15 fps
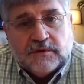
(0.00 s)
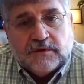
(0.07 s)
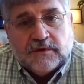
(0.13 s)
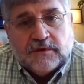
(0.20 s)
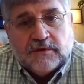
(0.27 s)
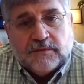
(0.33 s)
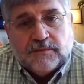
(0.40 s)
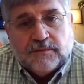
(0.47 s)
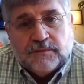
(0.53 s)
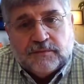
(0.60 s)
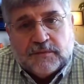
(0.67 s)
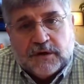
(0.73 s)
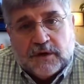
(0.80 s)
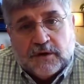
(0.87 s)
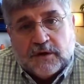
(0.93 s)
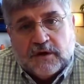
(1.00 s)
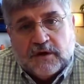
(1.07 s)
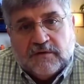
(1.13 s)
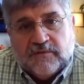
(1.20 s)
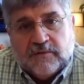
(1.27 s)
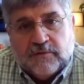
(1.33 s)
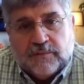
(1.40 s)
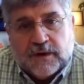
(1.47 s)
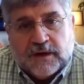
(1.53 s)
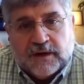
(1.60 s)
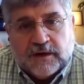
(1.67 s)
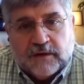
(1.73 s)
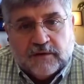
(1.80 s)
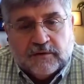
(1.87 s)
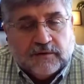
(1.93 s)
um, are covered
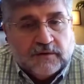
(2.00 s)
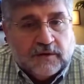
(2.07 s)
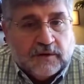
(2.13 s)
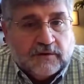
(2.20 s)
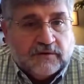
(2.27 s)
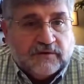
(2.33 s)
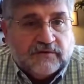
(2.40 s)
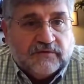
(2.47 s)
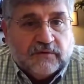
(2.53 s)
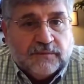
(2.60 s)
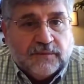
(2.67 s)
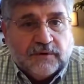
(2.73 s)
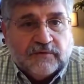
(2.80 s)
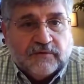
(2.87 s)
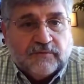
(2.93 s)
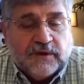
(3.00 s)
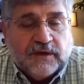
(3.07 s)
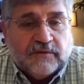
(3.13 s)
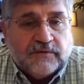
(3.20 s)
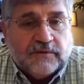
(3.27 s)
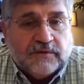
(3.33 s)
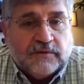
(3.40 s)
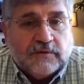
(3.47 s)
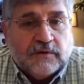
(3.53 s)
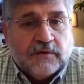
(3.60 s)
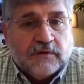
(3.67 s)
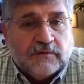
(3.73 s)
by our, our distributors. We have uh, okay.